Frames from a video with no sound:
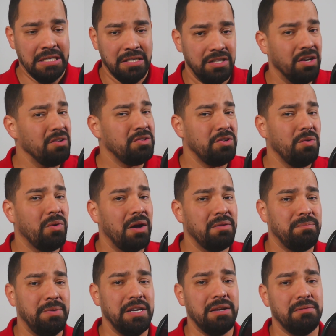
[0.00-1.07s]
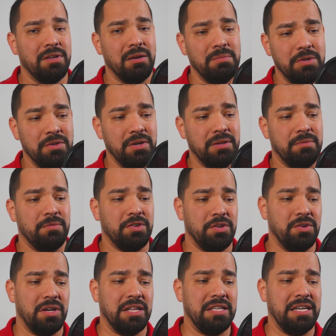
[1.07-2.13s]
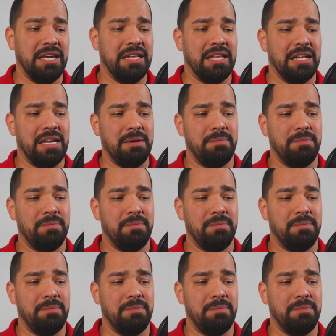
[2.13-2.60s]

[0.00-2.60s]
Don't do what BMW and Toyota did, that they